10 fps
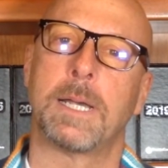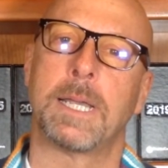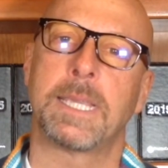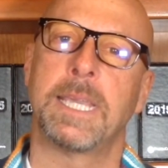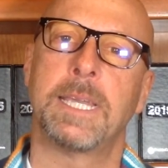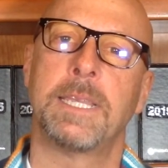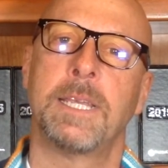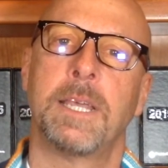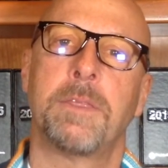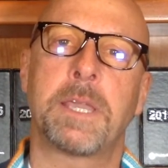Again,
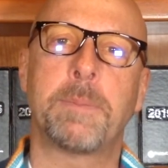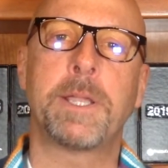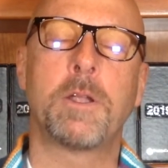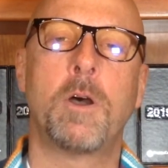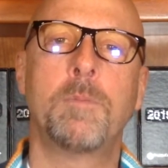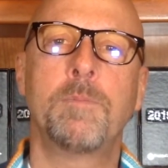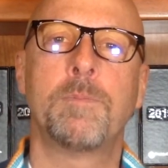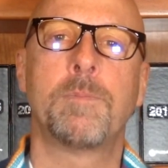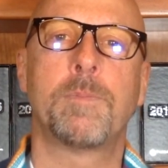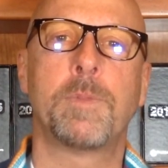think about your home,
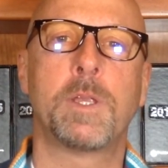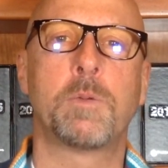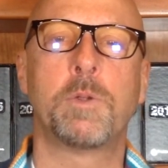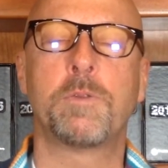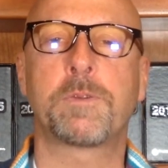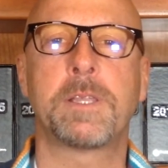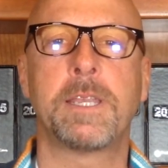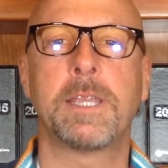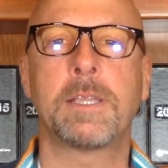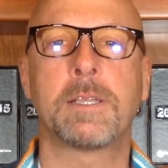roof
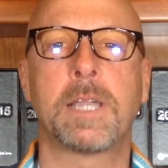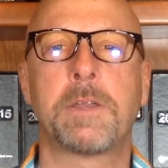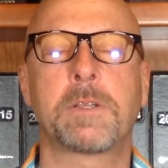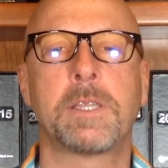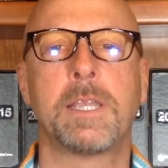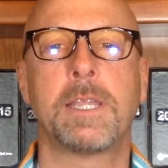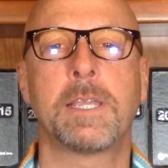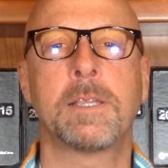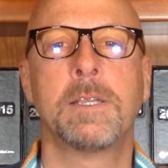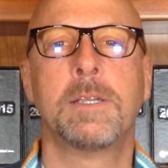cleaning, gutter
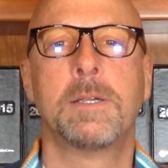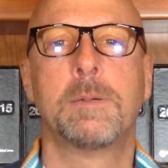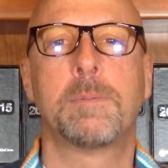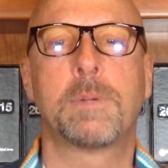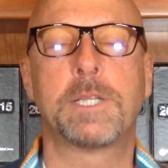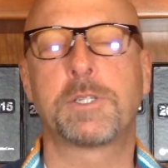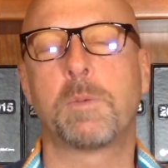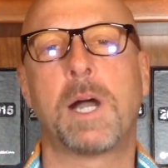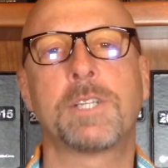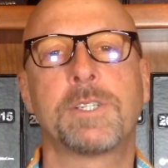cleaning, pressure
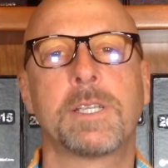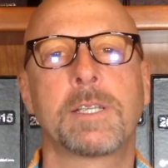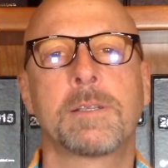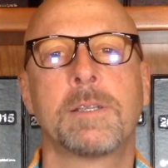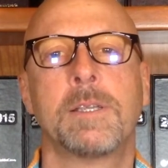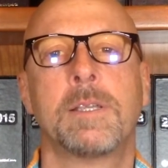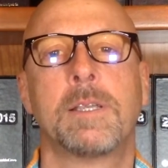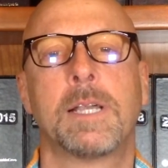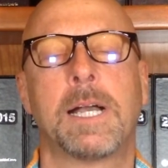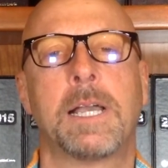washing,
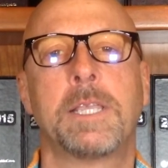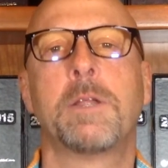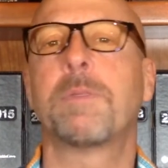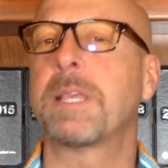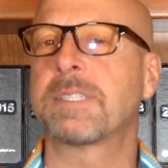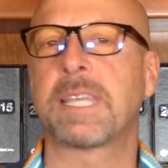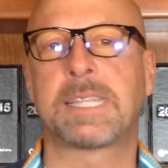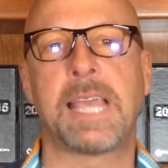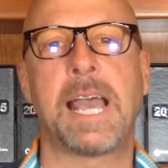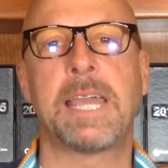things
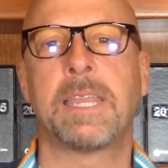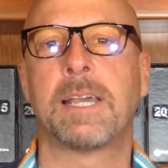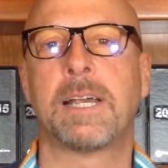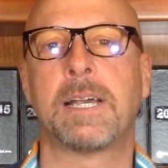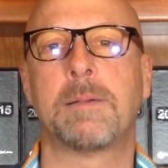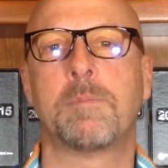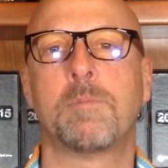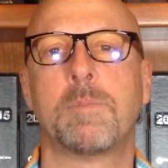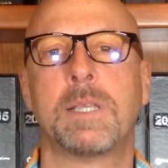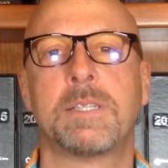like that.
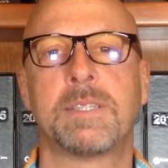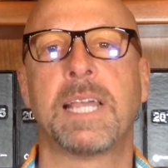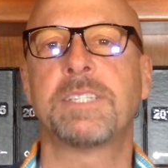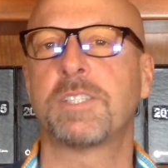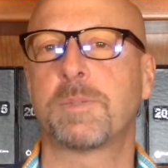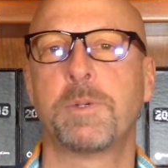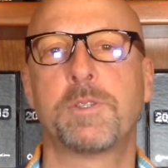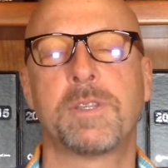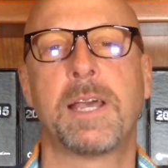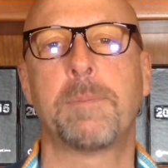It's nice to
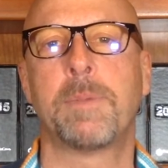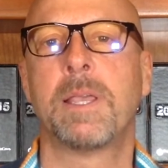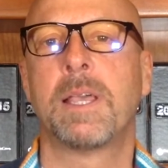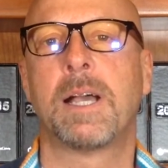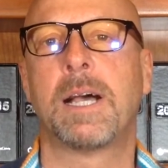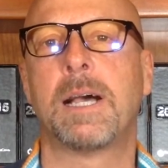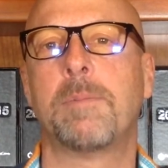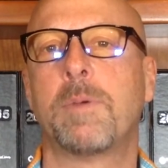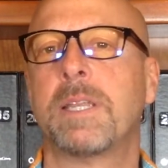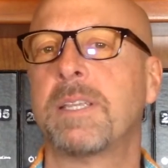spruce it up.
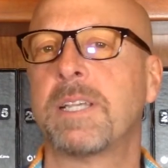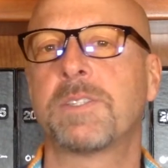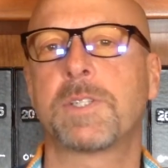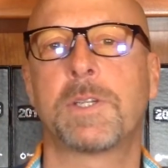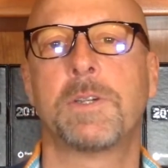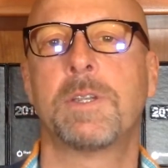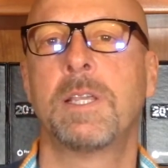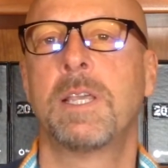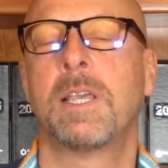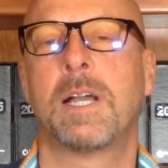When it does
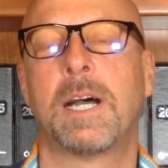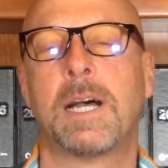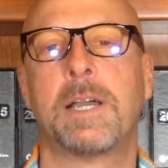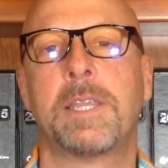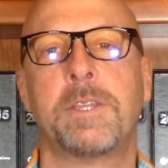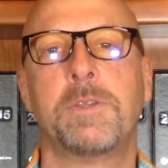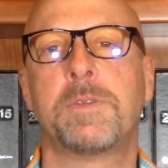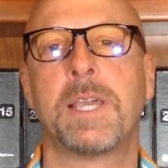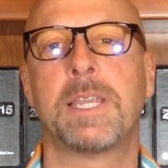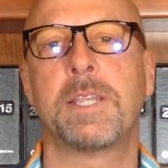turn in a new
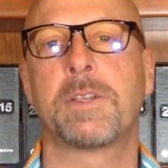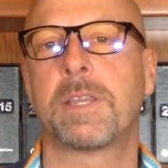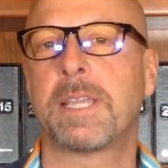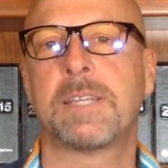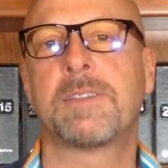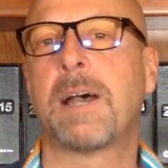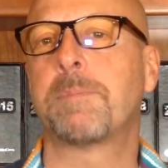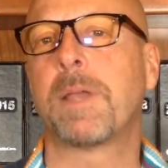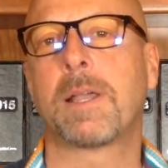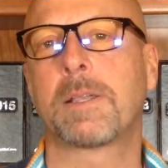tenant, you're going to get
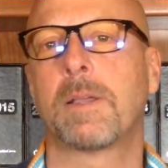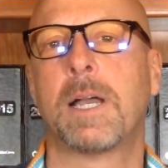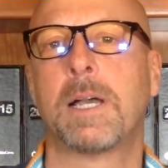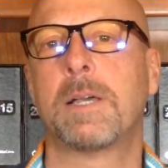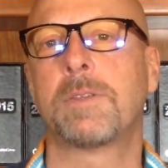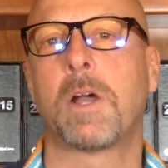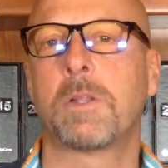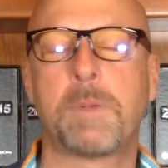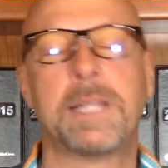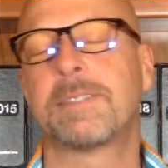top
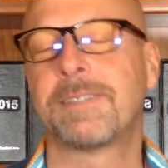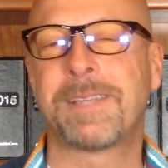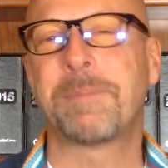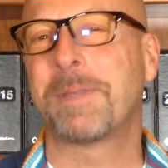dollar rents,